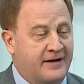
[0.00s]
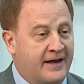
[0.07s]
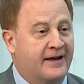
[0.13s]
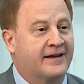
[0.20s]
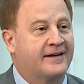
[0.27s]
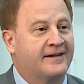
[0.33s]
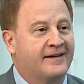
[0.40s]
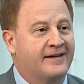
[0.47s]

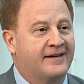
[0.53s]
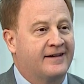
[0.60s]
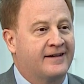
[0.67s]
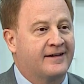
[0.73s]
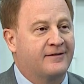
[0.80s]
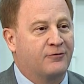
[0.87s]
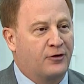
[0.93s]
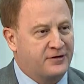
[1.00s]
Nick,
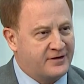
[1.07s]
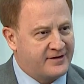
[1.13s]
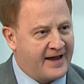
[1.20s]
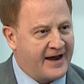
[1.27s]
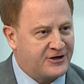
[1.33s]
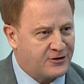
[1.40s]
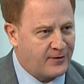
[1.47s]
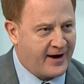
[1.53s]
with the
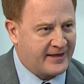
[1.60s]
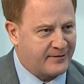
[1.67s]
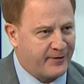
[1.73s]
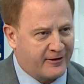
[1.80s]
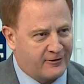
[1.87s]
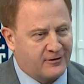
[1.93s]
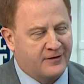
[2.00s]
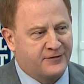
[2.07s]
national anthem,
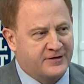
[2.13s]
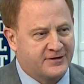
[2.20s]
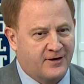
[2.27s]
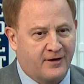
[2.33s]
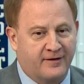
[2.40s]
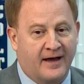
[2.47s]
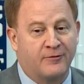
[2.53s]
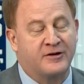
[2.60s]
I don't know if you
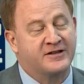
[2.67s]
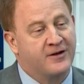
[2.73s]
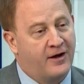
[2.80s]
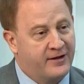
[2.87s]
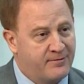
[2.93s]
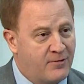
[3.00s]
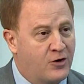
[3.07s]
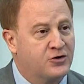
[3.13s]
saw that. We
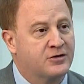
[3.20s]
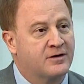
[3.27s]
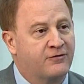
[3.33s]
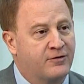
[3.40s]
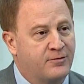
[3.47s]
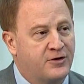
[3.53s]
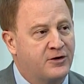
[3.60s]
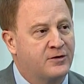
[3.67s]
saw the emotion
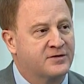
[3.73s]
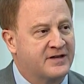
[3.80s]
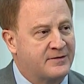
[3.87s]
from you.